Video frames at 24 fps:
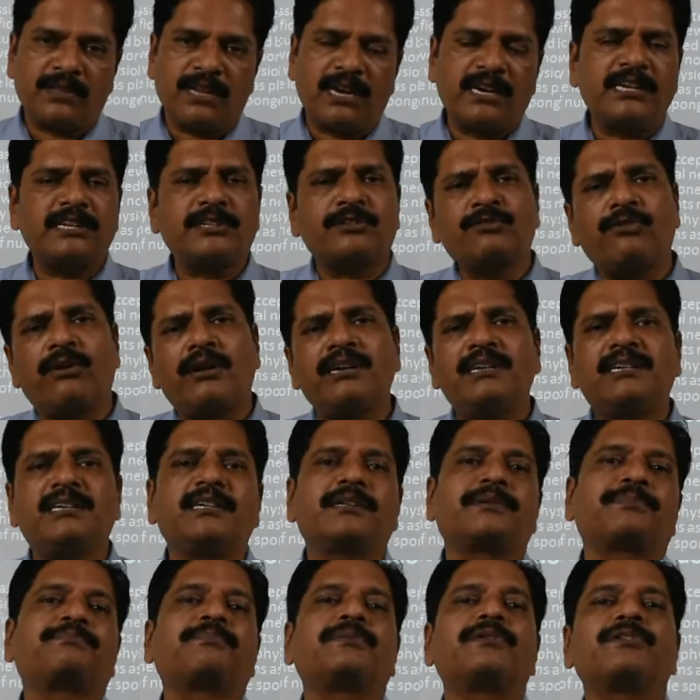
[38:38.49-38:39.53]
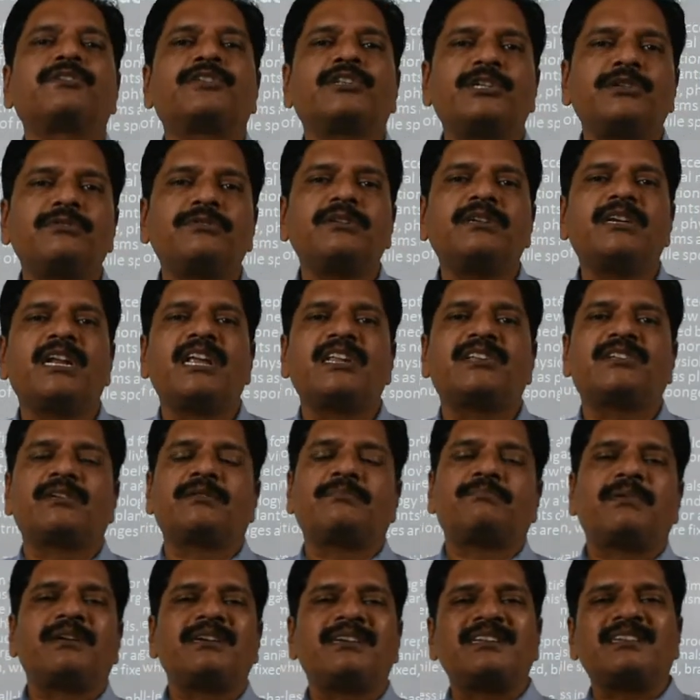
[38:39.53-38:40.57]
It is quite dispersive in
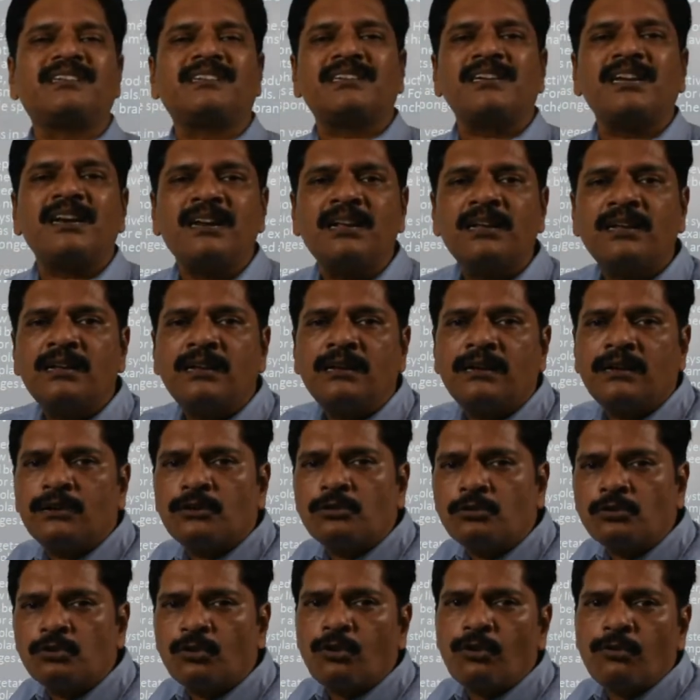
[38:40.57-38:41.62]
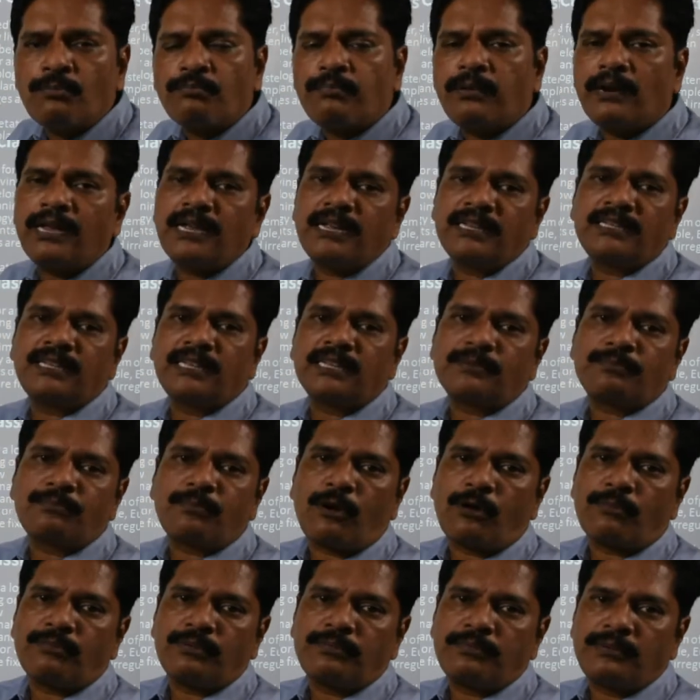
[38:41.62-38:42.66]
nature, but still no place is
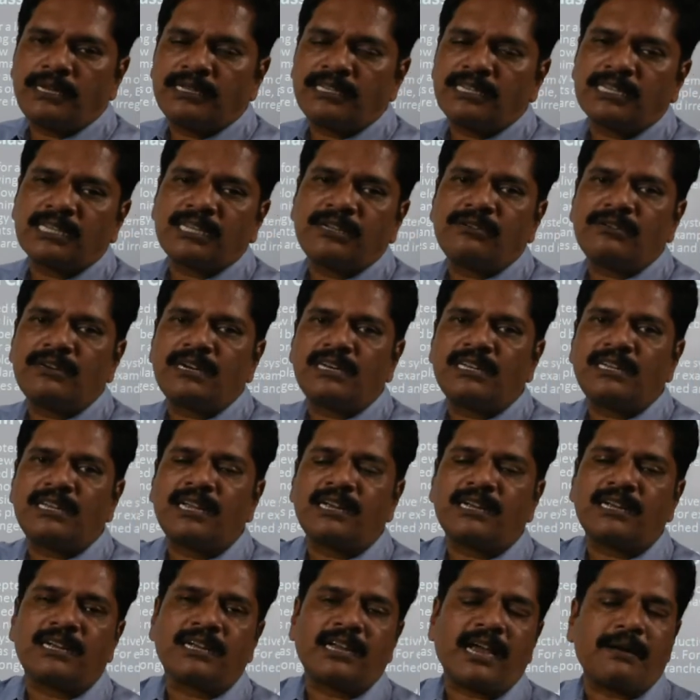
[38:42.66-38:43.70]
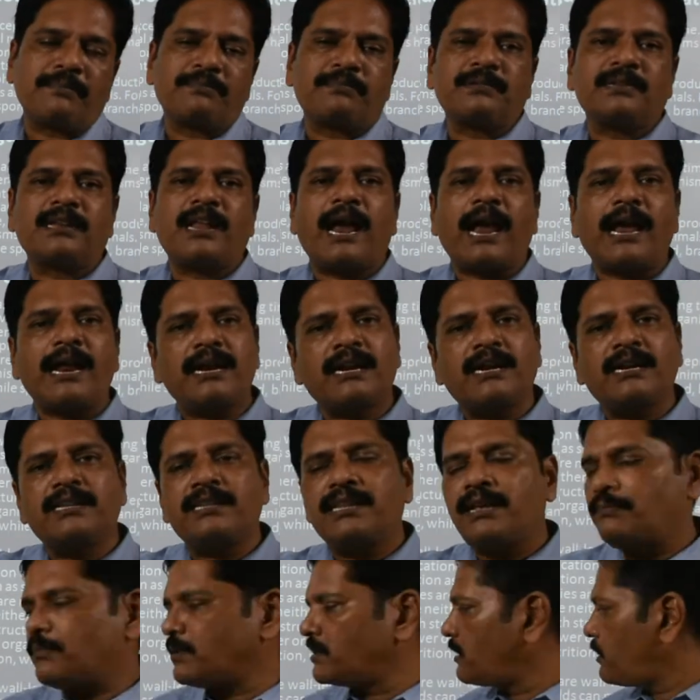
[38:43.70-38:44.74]
proper place is given, and they kept directly
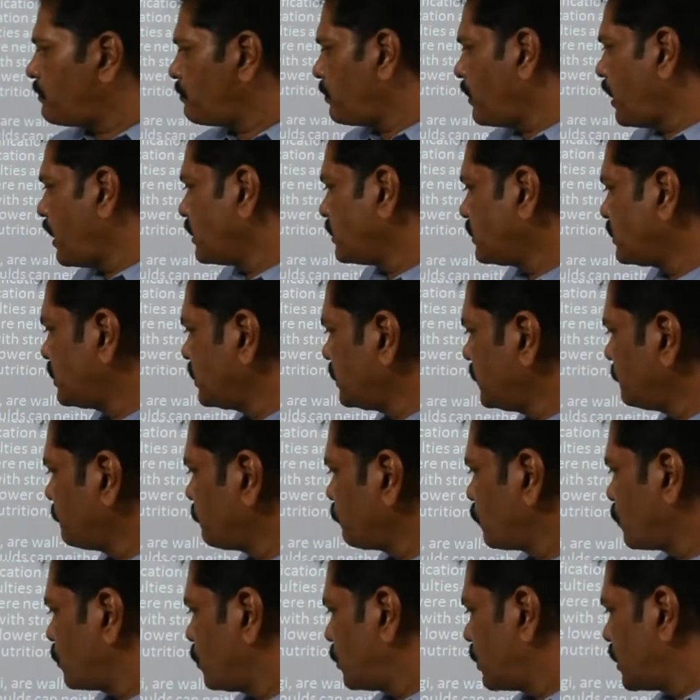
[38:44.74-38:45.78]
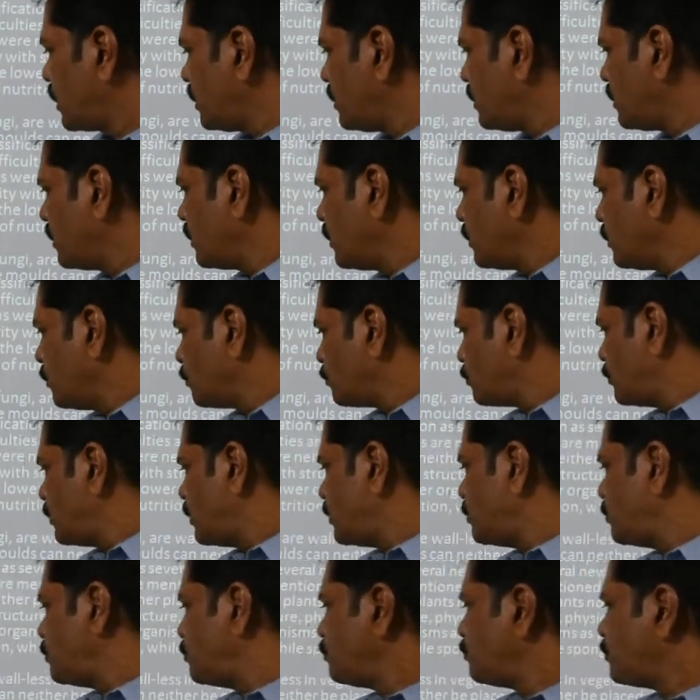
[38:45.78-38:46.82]
them in the plantae. Okay, so
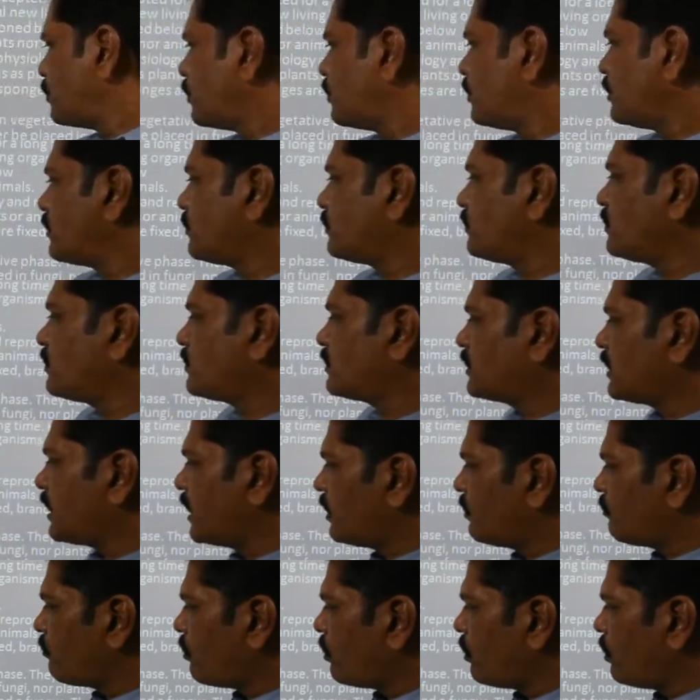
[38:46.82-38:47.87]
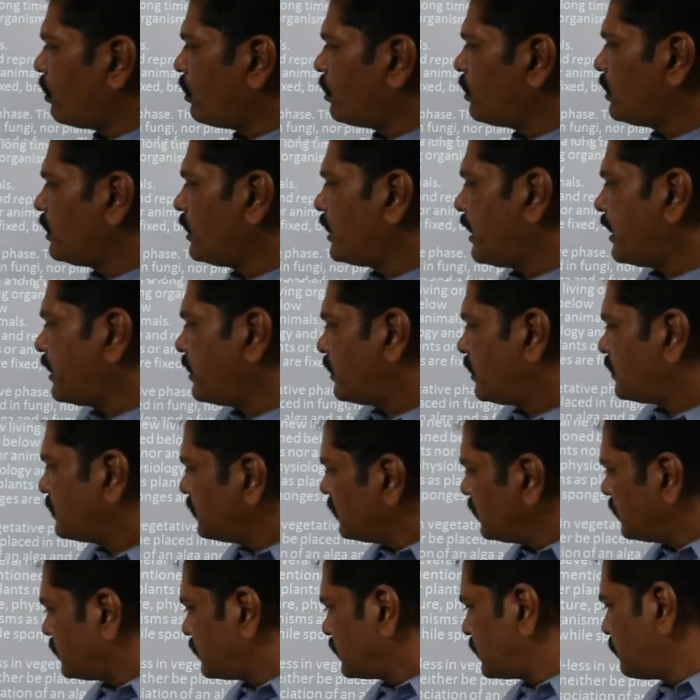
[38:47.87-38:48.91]
this eukaryote has the cell wall and
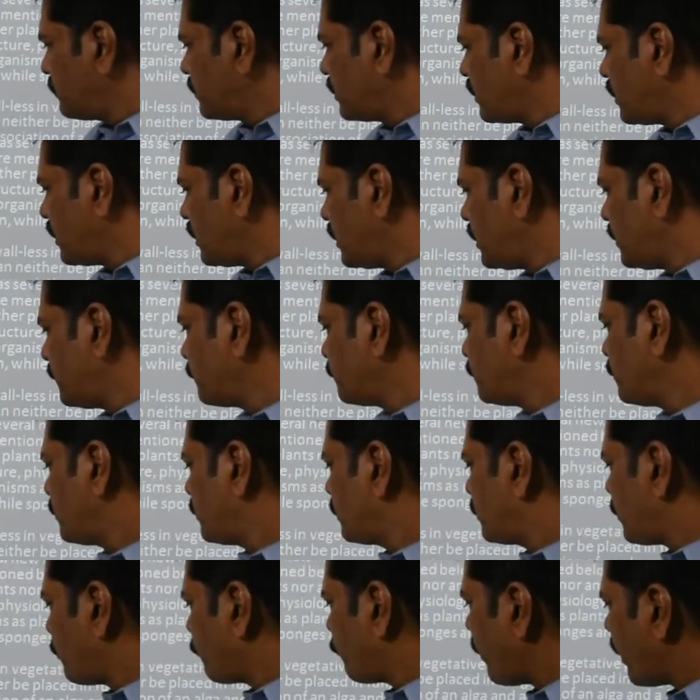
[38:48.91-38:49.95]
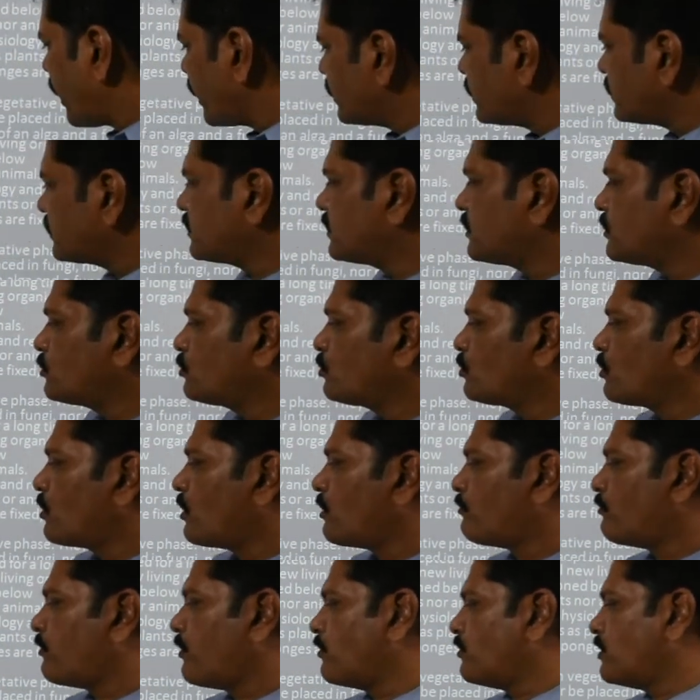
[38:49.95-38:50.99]
other. Similarly, the viruses do
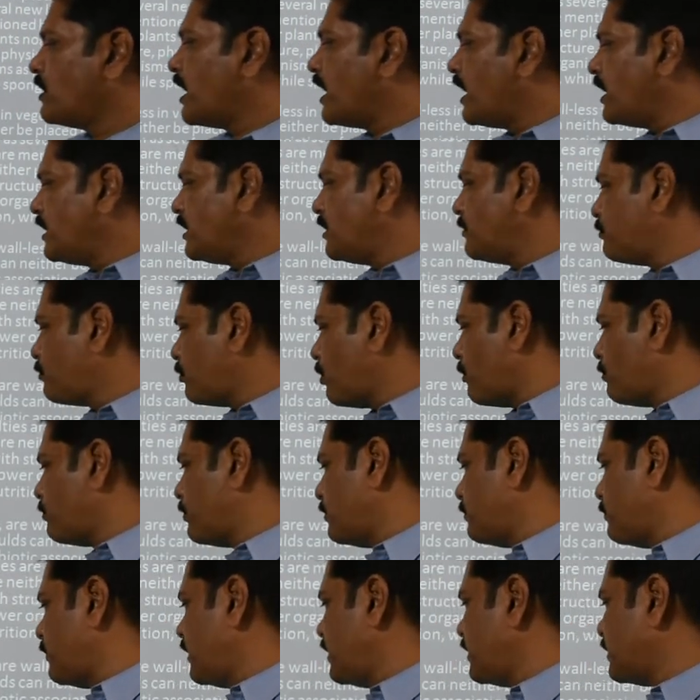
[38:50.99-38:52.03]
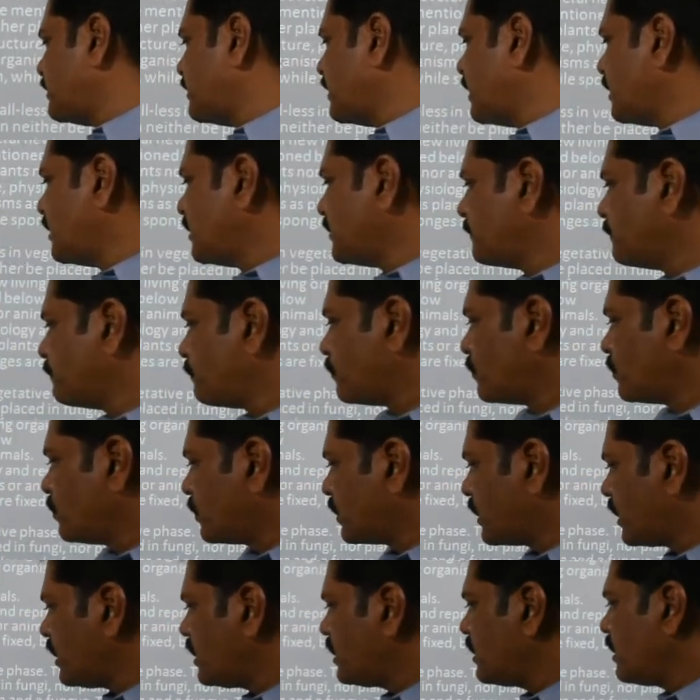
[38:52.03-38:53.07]
not found any proper place there.
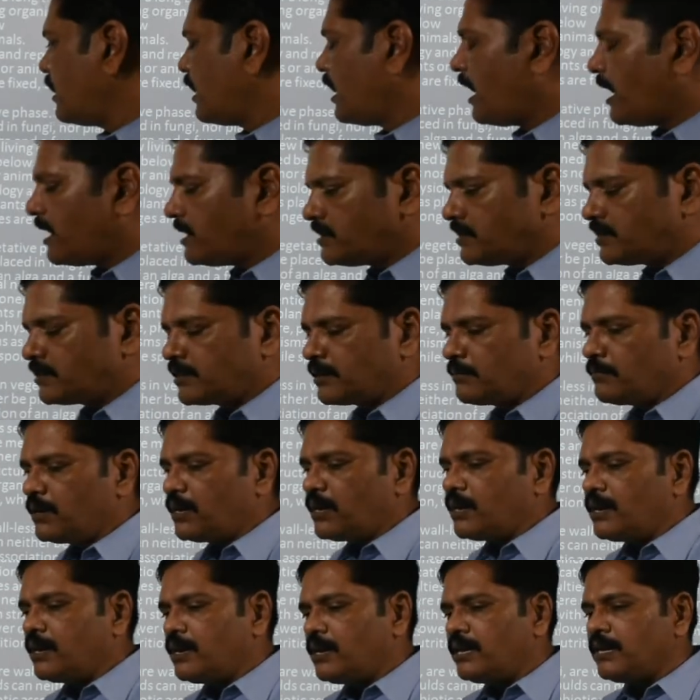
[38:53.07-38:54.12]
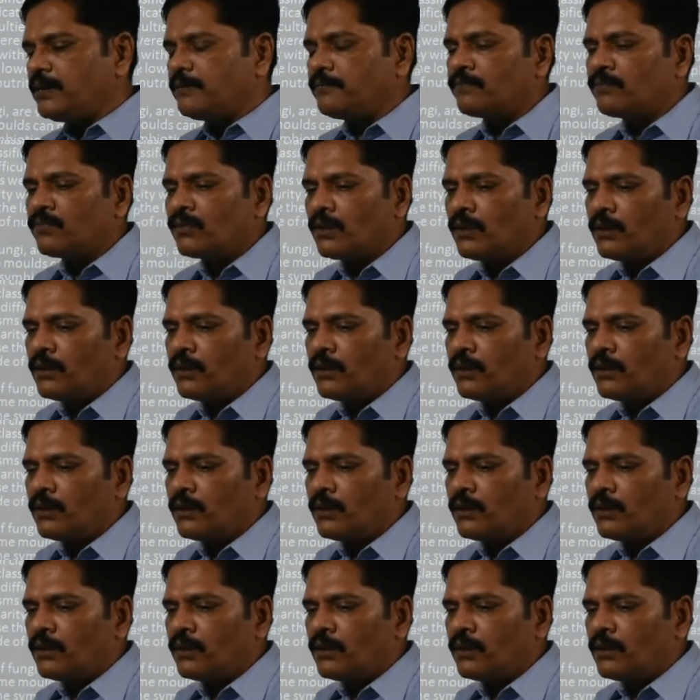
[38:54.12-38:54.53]
Okay, and similarly